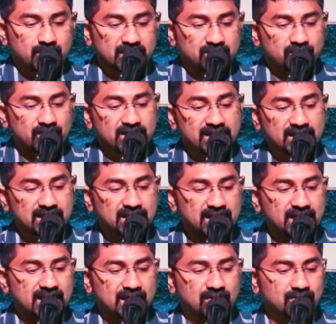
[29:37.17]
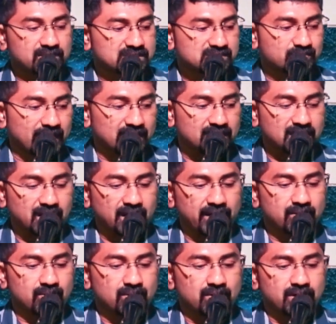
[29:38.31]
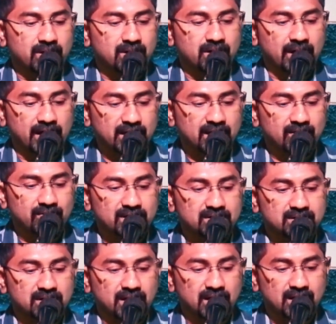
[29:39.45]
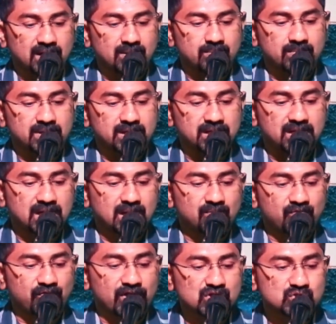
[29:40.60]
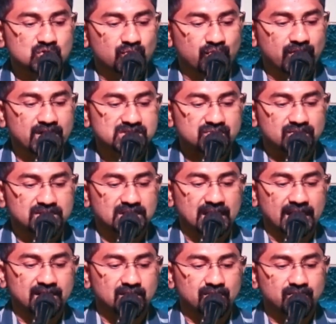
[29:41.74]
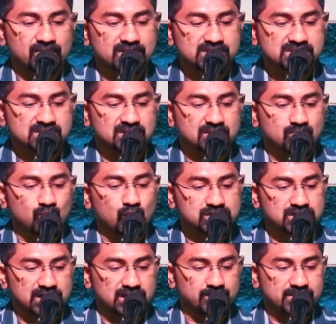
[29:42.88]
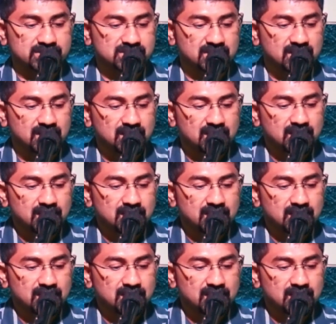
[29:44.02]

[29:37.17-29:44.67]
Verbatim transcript: But when he arrived, this man Kaiyo uh, arrived at uh, Haenam, he came face to face with a line of his uh, mortal enemies.